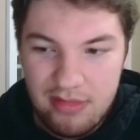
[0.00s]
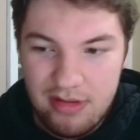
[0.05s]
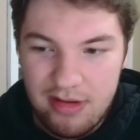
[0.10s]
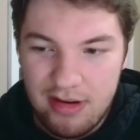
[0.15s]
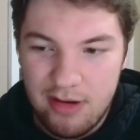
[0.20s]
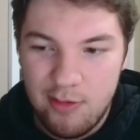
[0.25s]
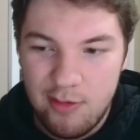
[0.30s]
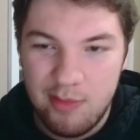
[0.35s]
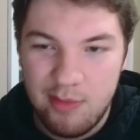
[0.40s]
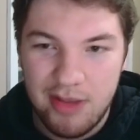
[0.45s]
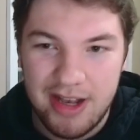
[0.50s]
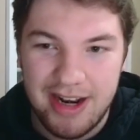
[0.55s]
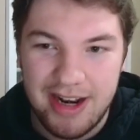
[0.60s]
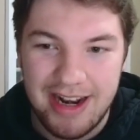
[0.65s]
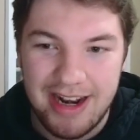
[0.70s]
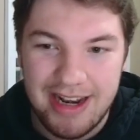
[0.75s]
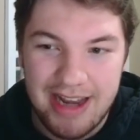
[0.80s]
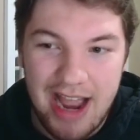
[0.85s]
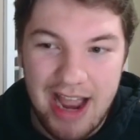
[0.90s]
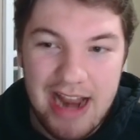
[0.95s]
We played at a
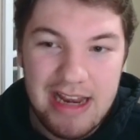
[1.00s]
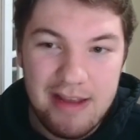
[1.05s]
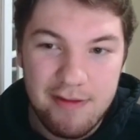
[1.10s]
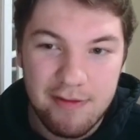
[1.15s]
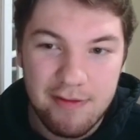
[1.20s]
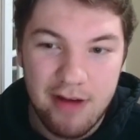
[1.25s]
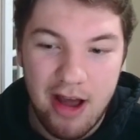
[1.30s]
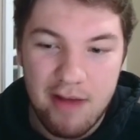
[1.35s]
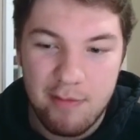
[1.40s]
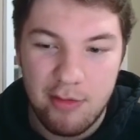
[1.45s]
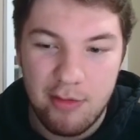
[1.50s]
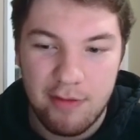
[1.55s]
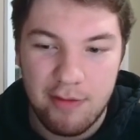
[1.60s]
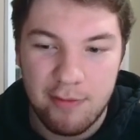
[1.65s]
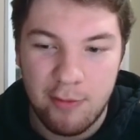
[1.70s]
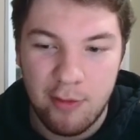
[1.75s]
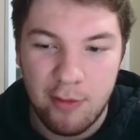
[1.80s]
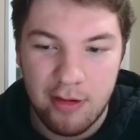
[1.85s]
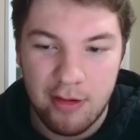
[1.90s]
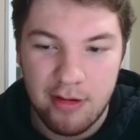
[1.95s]

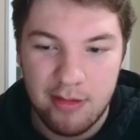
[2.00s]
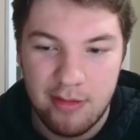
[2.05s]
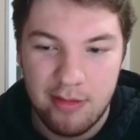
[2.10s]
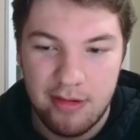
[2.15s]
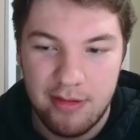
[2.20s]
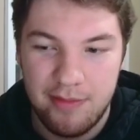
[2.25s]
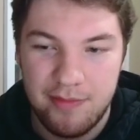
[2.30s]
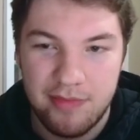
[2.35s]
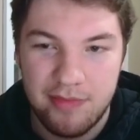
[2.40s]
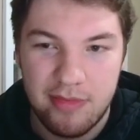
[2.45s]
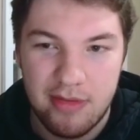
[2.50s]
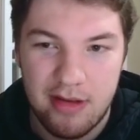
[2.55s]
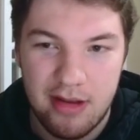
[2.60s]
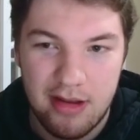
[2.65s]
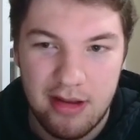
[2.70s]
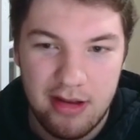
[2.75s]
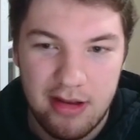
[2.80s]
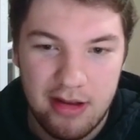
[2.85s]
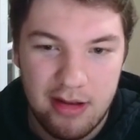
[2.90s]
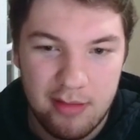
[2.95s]
95.4%
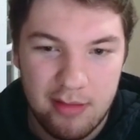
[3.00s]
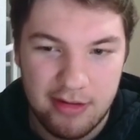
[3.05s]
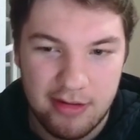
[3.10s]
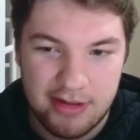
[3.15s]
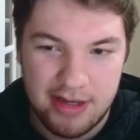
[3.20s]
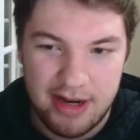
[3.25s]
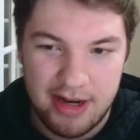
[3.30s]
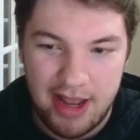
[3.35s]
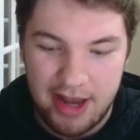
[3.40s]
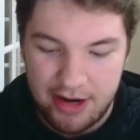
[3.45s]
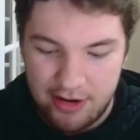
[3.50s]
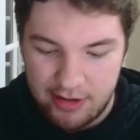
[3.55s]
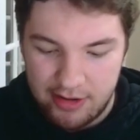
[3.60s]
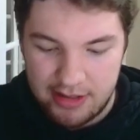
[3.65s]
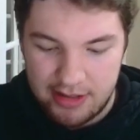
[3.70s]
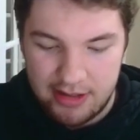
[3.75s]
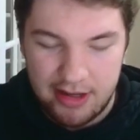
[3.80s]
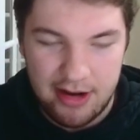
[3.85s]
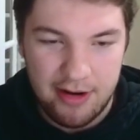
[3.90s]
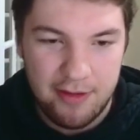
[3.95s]
accuracy
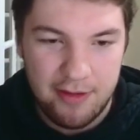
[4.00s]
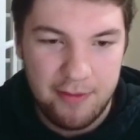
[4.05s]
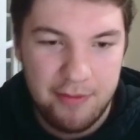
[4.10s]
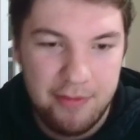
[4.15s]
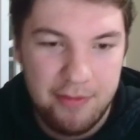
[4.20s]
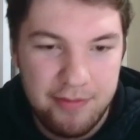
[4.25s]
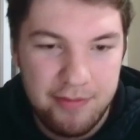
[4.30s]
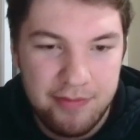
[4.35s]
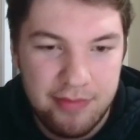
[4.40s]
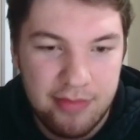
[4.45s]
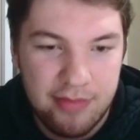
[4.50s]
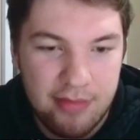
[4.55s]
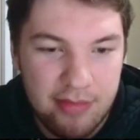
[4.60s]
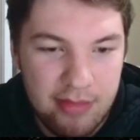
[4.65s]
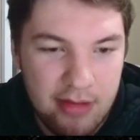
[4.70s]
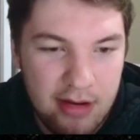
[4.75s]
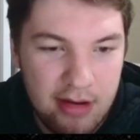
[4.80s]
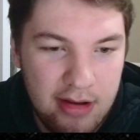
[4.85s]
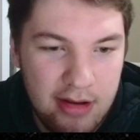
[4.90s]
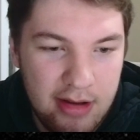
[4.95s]
there.
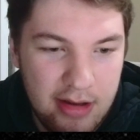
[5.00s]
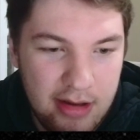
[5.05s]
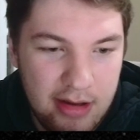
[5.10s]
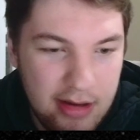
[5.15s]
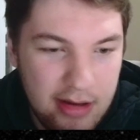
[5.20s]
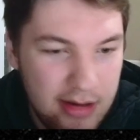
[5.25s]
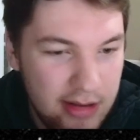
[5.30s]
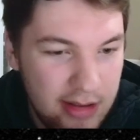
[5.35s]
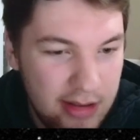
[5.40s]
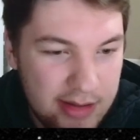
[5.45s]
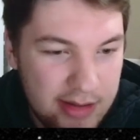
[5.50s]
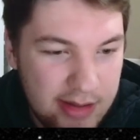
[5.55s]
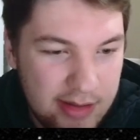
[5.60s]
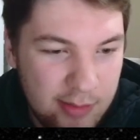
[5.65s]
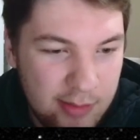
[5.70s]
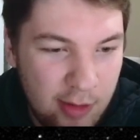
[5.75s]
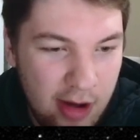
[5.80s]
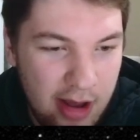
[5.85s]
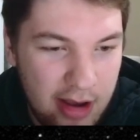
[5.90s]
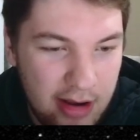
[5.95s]
This is
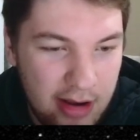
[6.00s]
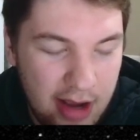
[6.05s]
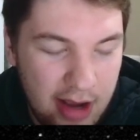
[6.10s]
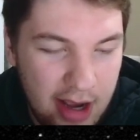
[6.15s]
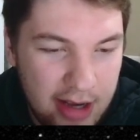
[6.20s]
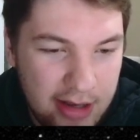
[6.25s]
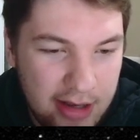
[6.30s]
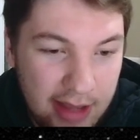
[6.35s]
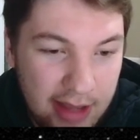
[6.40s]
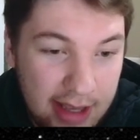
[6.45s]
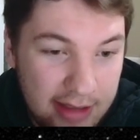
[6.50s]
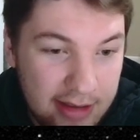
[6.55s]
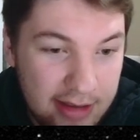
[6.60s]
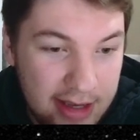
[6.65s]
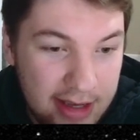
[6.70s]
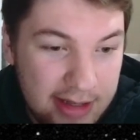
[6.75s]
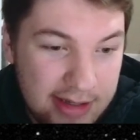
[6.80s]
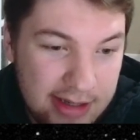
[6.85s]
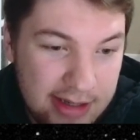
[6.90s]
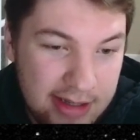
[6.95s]
why I like the
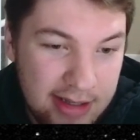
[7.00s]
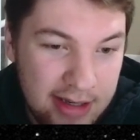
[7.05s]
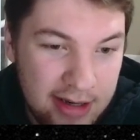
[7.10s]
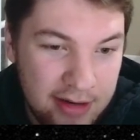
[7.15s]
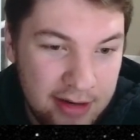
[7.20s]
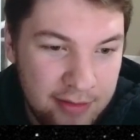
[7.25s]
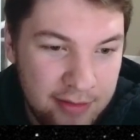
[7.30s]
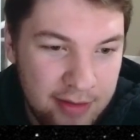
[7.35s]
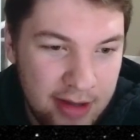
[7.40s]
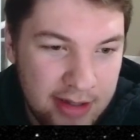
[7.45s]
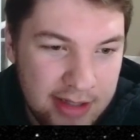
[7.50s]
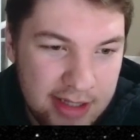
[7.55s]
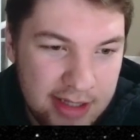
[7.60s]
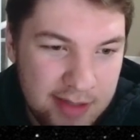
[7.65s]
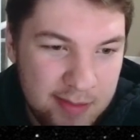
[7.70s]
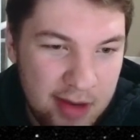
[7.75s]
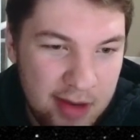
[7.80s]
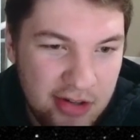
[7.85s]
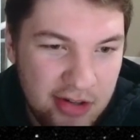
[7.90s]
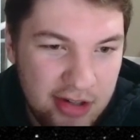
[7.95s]
King's Indian defense,
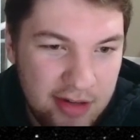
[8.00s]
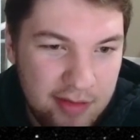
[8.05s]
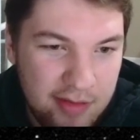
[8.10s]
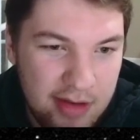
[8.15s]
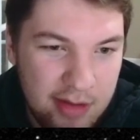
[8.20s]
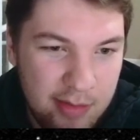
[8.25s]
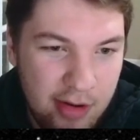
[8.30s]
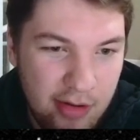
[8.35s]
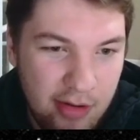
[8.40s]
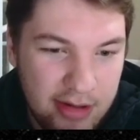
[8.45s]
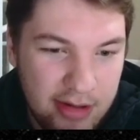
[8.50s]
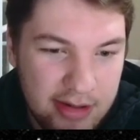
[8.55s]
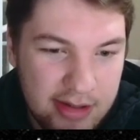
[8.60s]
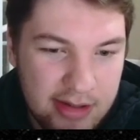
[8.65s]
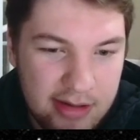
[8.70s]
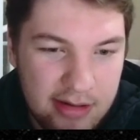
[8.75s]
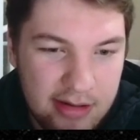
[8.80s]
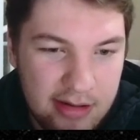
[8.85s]
especially if the opponents